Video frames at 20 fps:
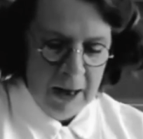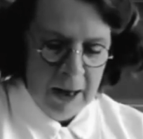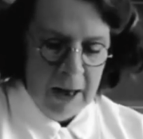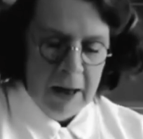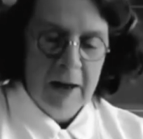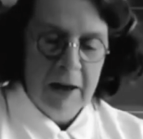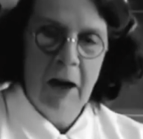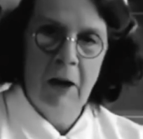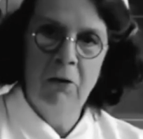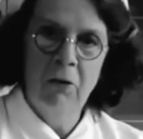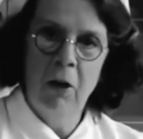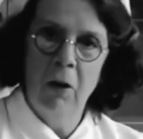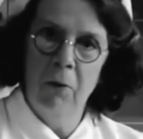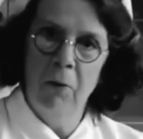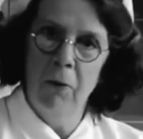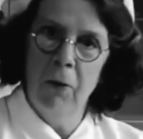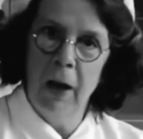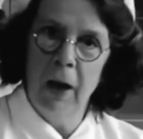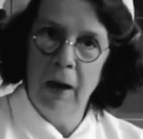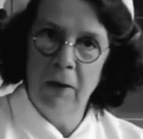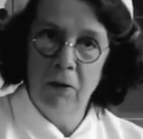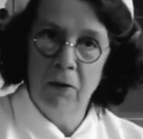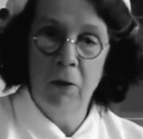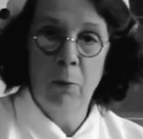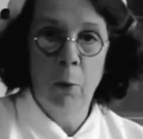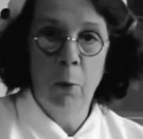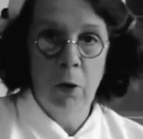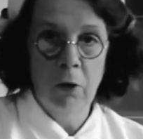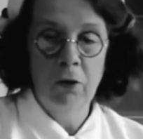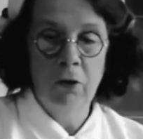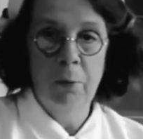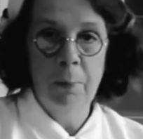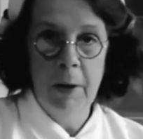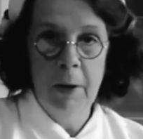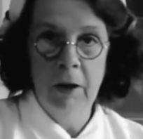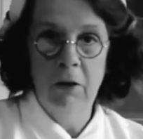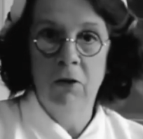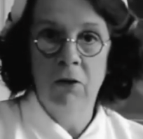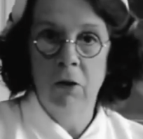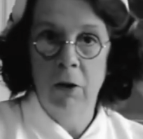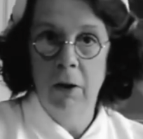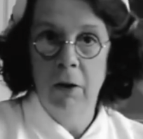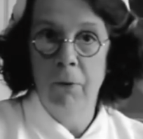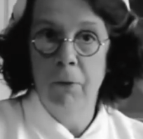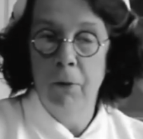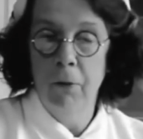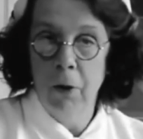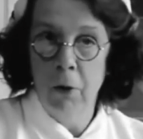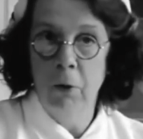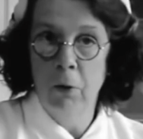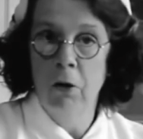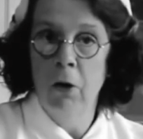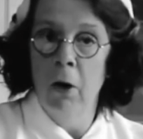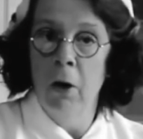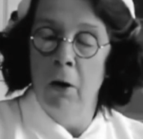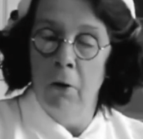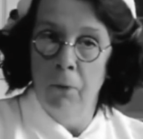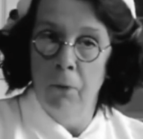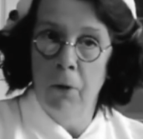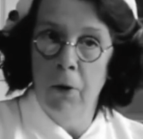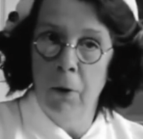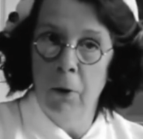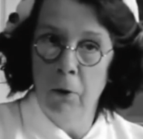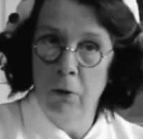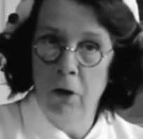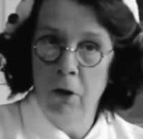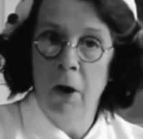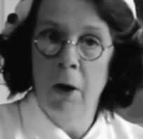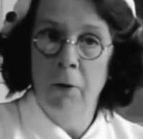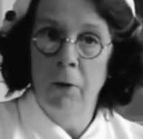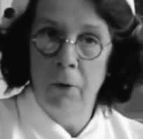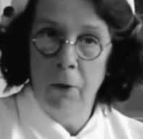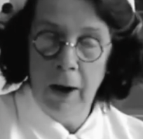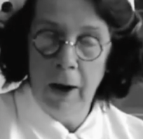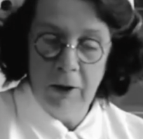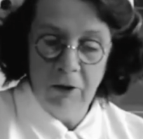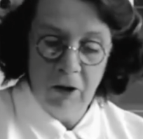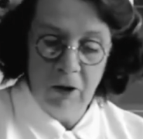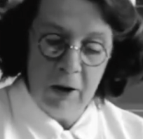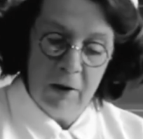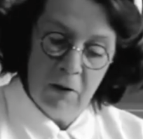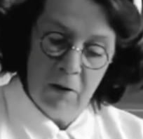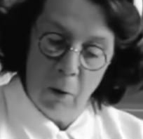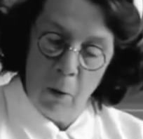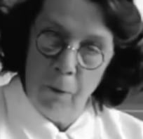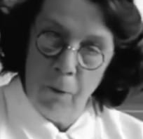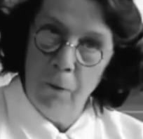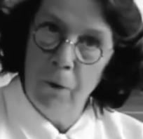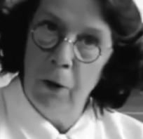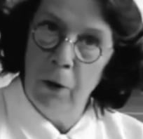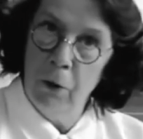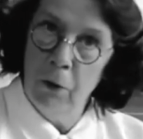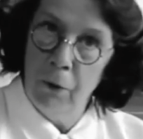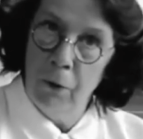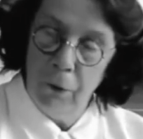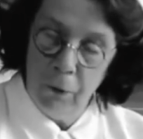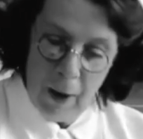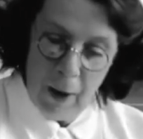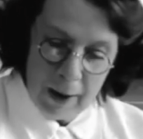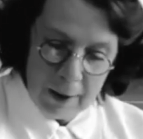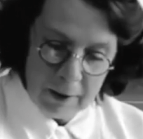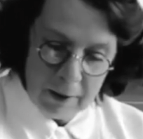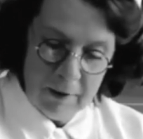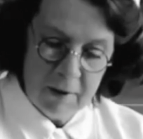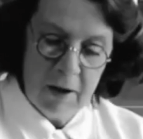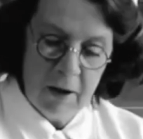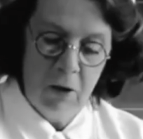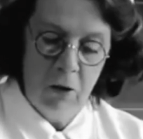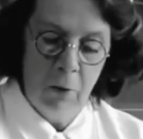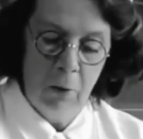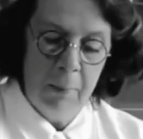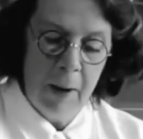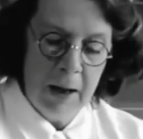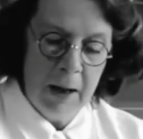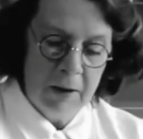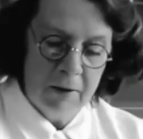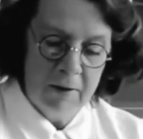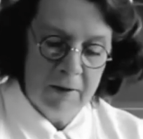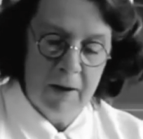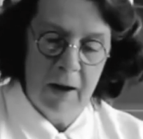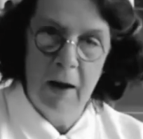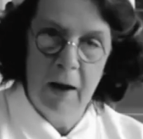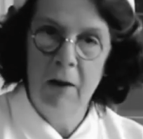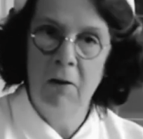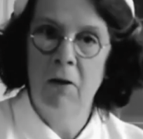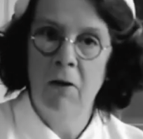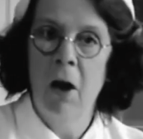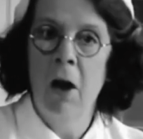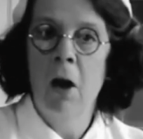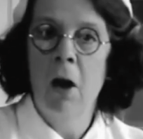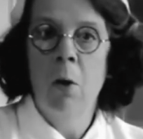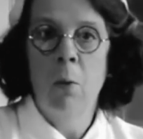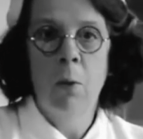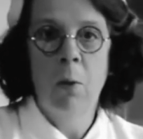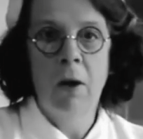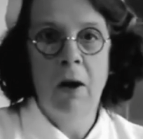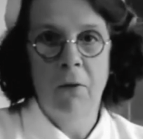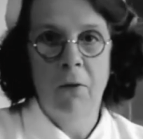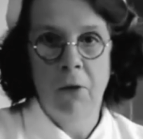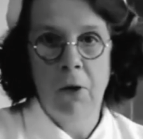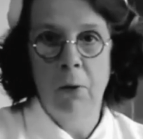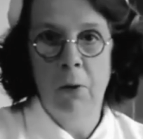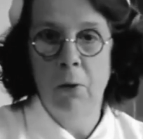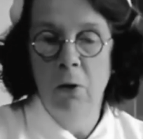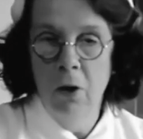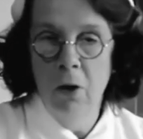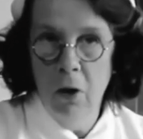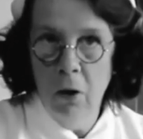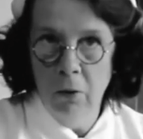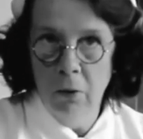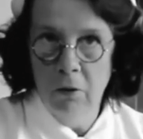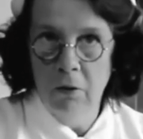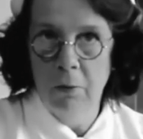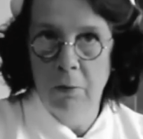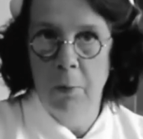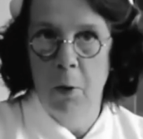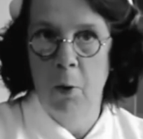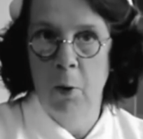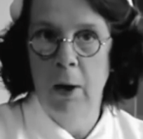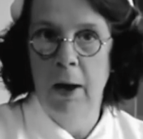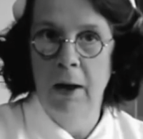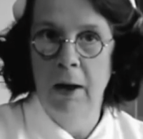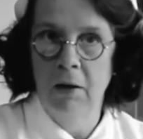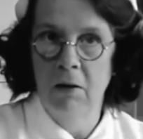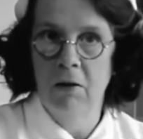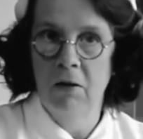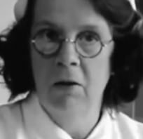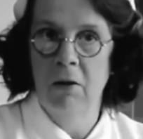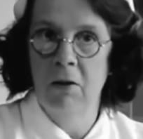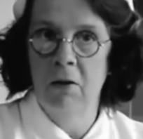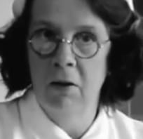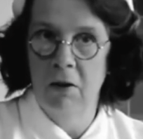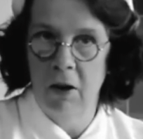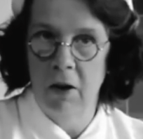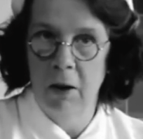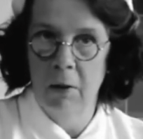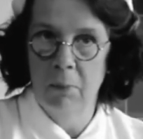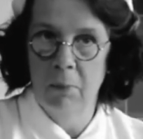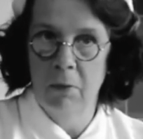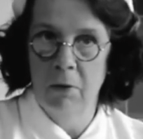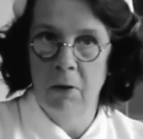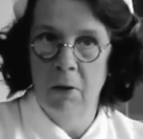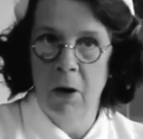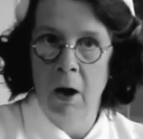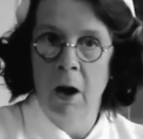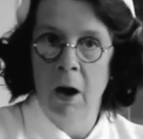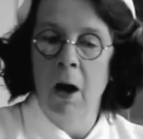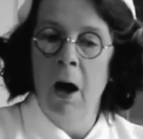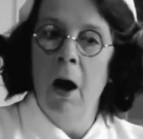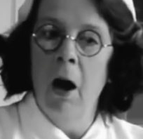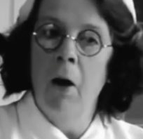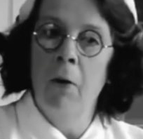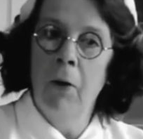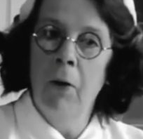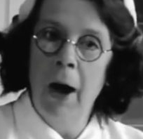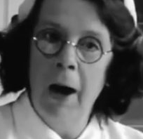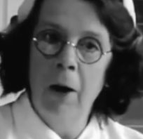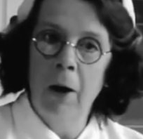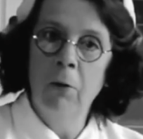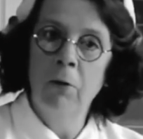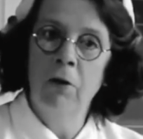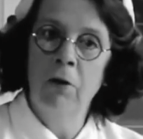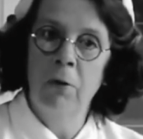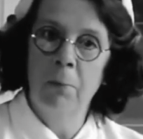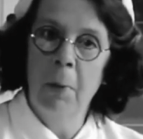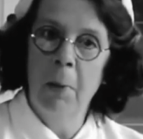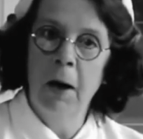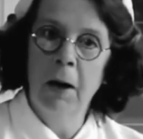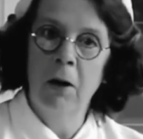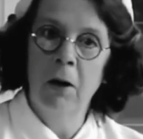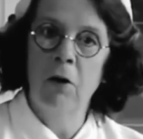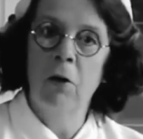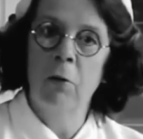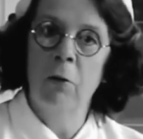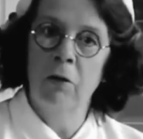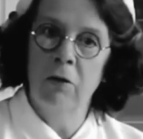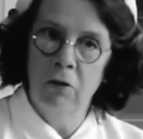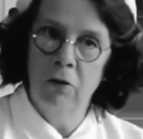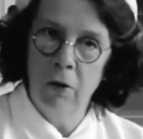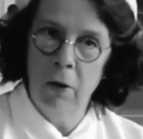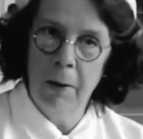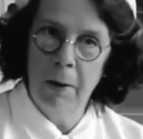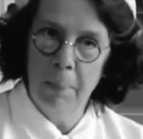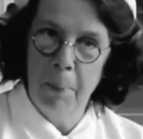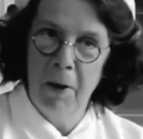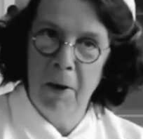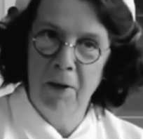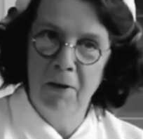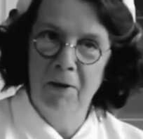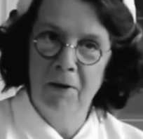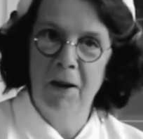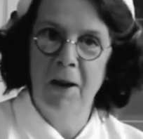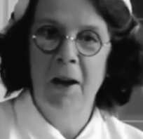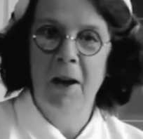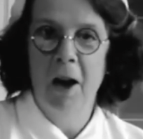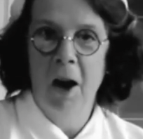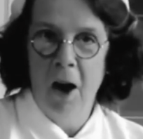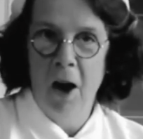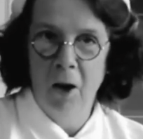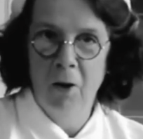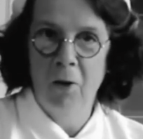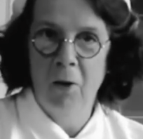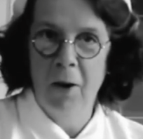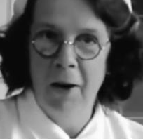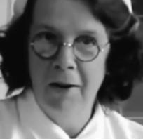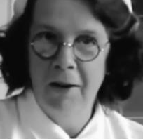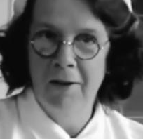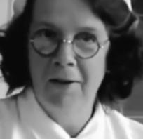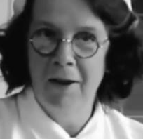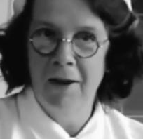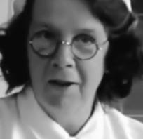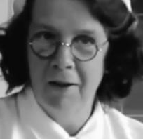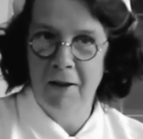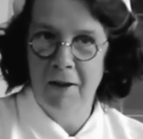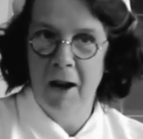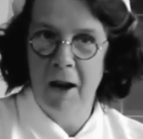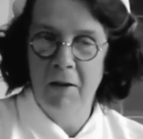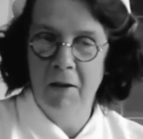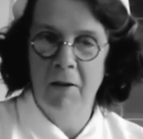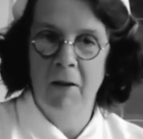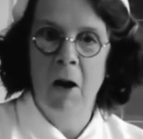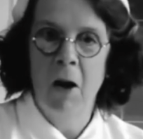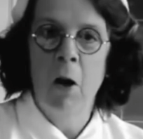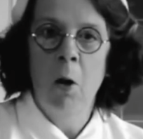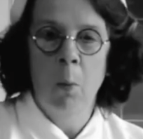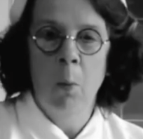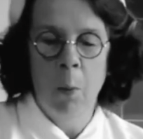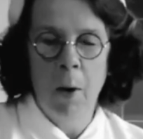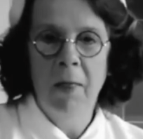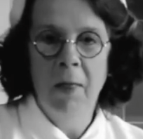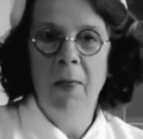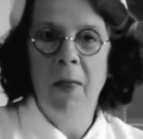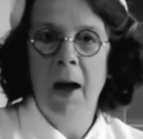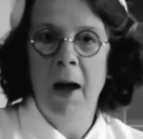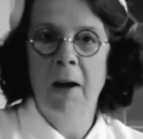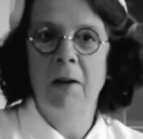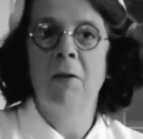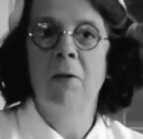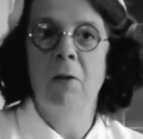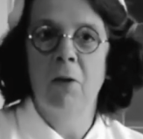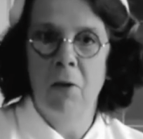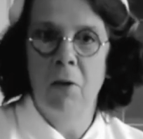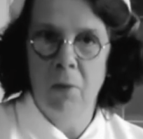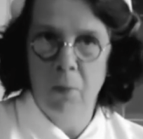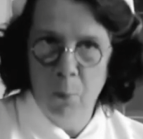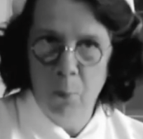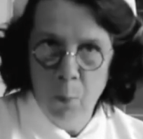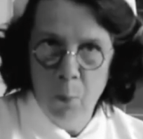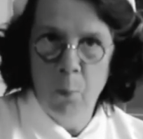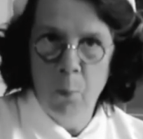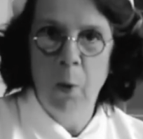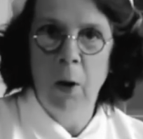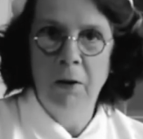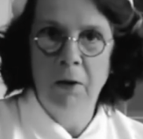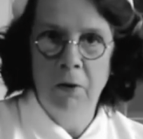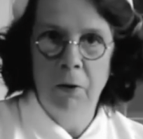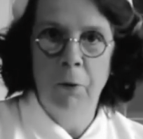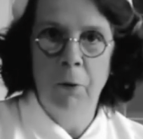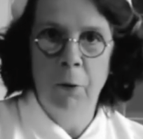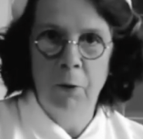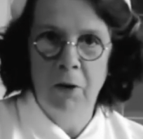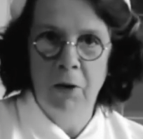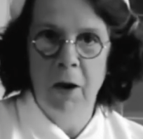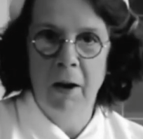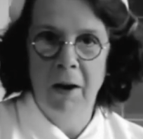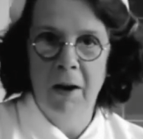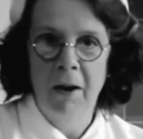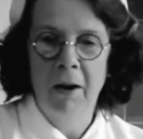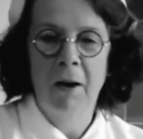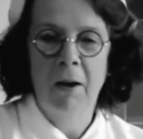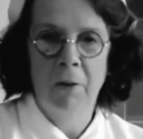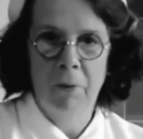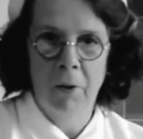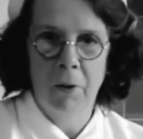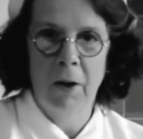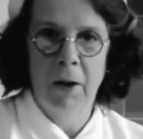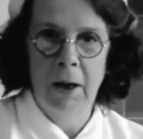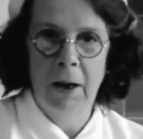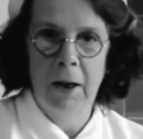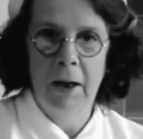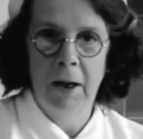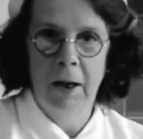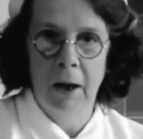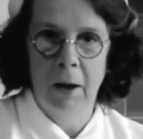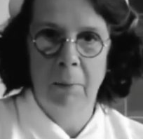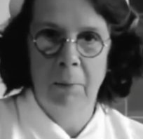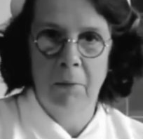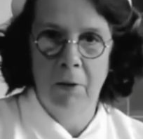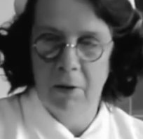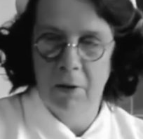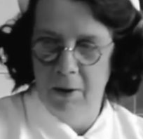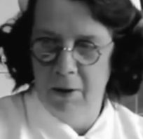Now don't forget to watch Ministry of Food flashes or food facts in your magazines. Will give you lots more hints and tips of how to make your street party a great success when that wonderful day finally comes.